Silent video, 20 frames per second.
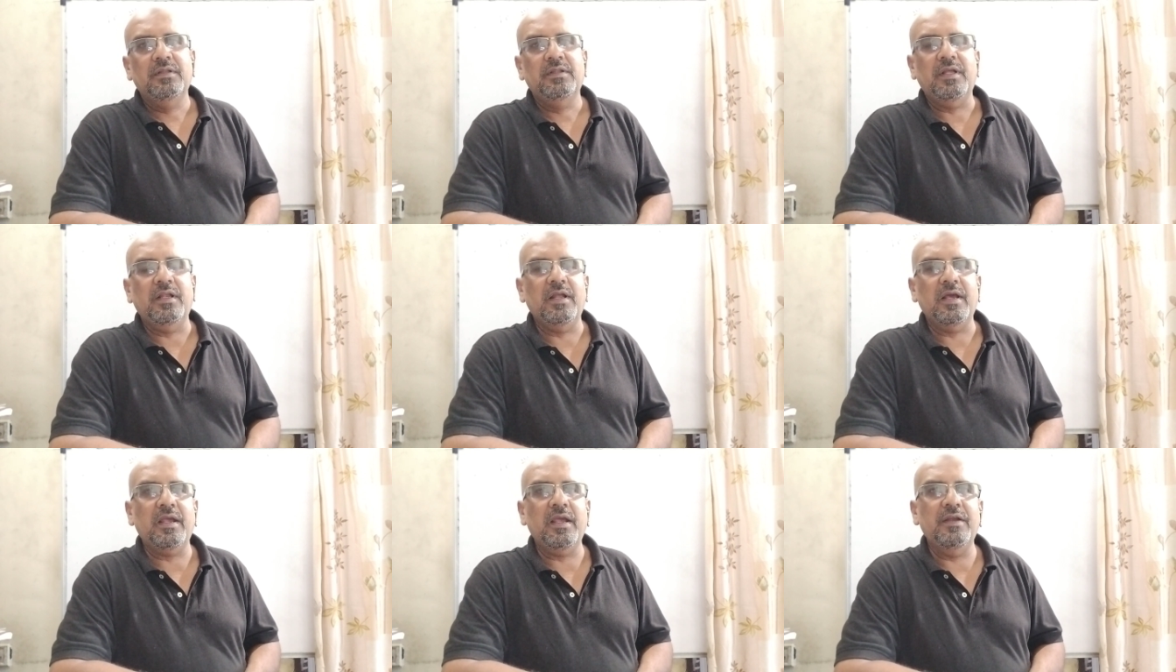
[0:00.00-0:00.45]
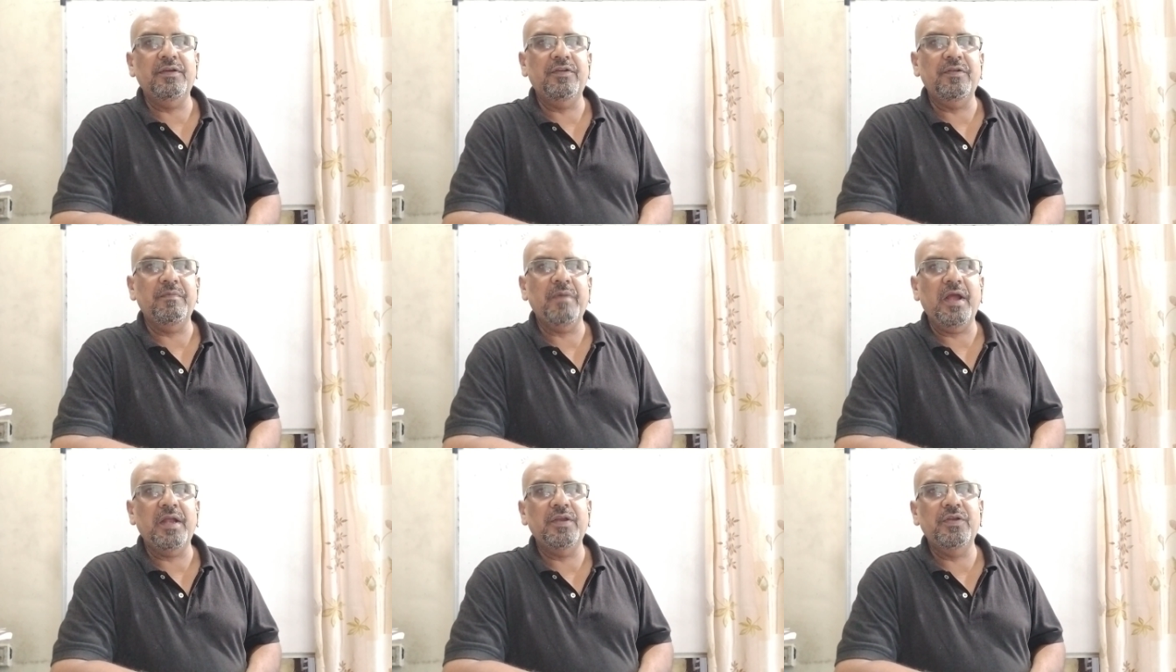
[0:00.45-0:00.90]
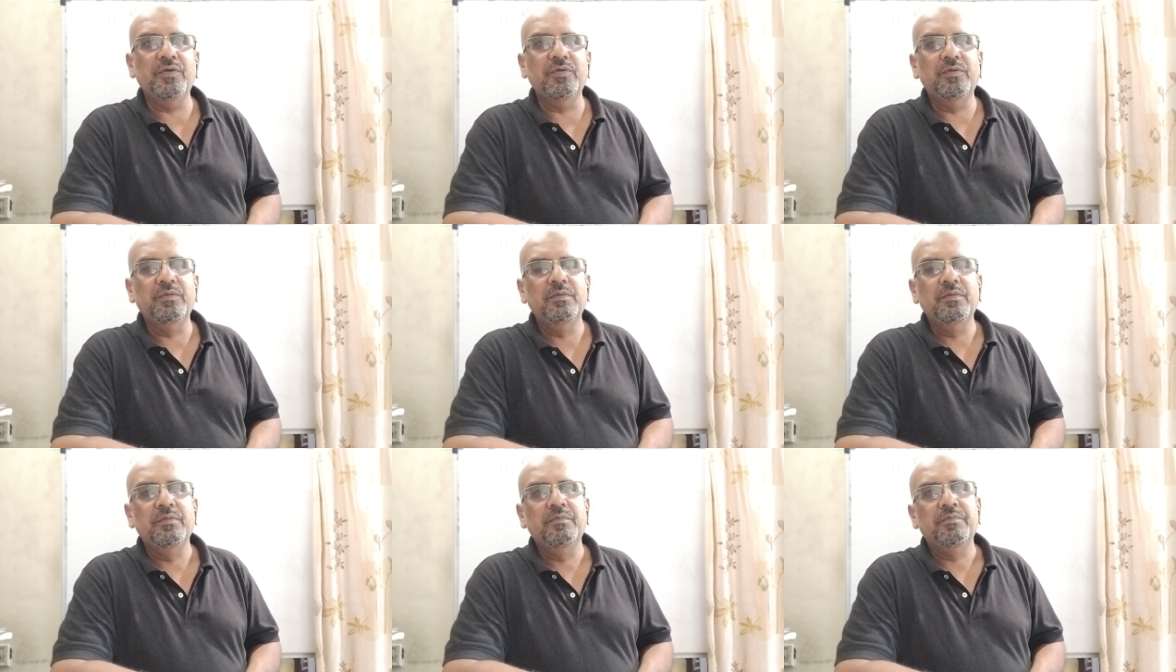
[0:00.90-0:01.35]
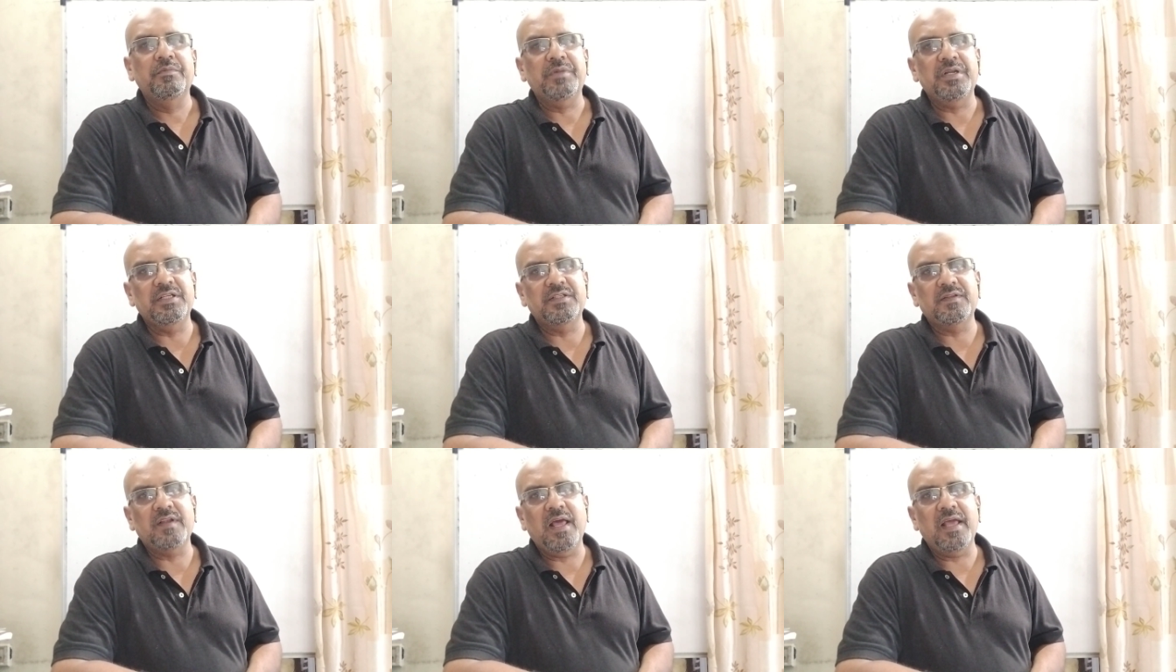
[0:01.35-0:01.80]
And again, remind you,
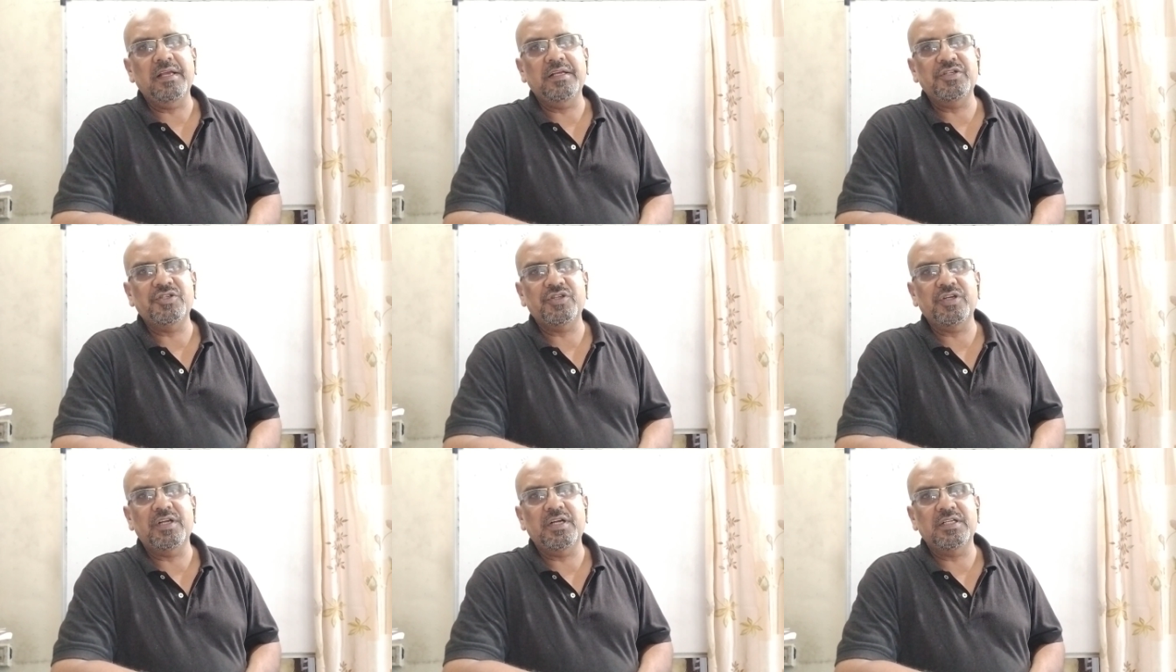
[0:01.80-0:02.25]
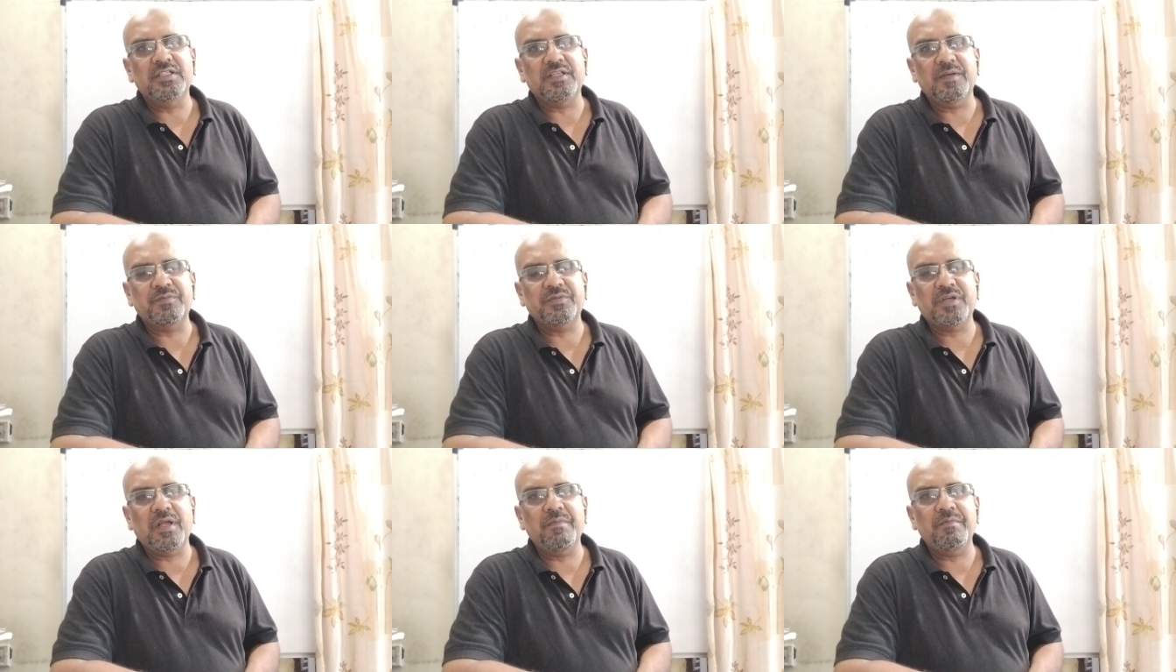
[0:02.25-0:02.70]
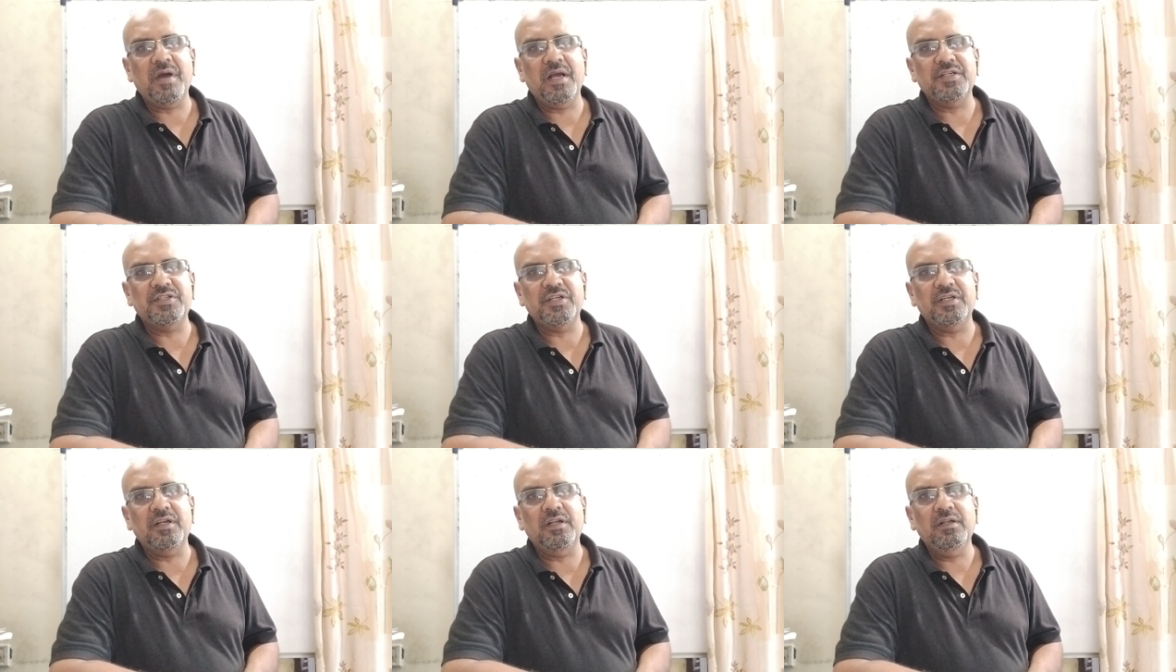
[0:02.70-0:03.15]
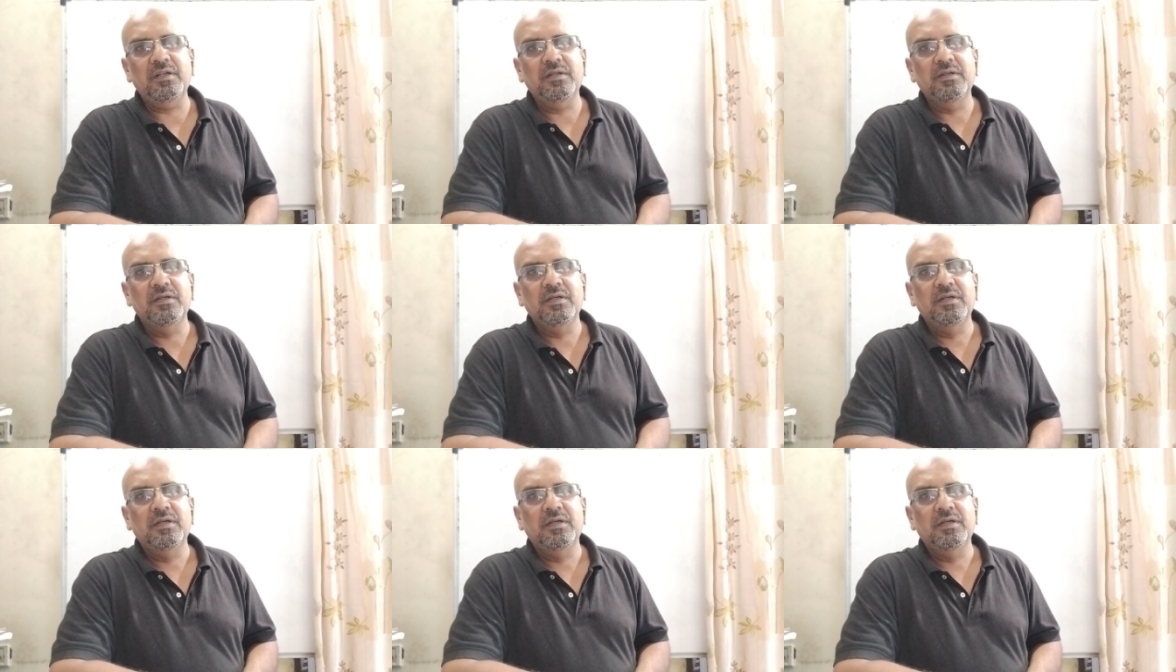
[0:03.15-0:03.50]
please like, share and subscribe my channel